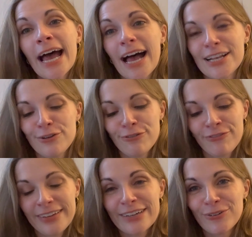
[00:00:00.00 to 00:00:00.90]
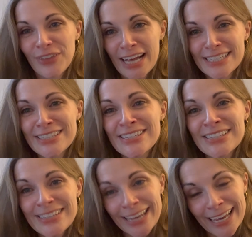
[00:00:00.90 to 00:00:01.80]
and you feel that
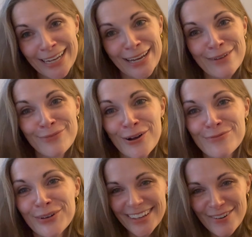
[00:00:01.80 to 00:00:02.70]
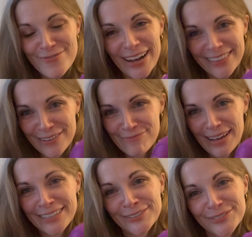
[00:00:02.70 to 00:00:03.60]
sickening moment when the
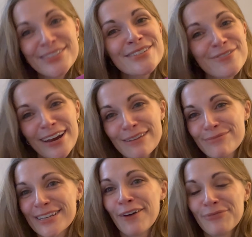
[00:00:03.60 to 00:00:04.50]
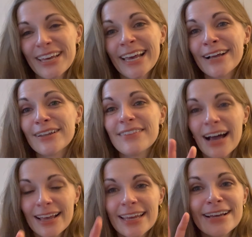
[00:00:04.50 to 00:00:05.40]
metal scrapes up the heel and
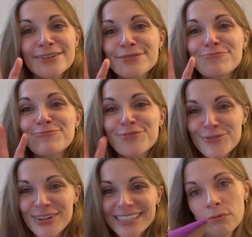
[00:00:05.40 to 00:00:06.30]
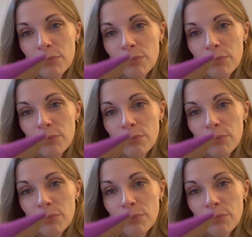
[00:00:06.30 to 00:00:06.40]
that heel is ruined.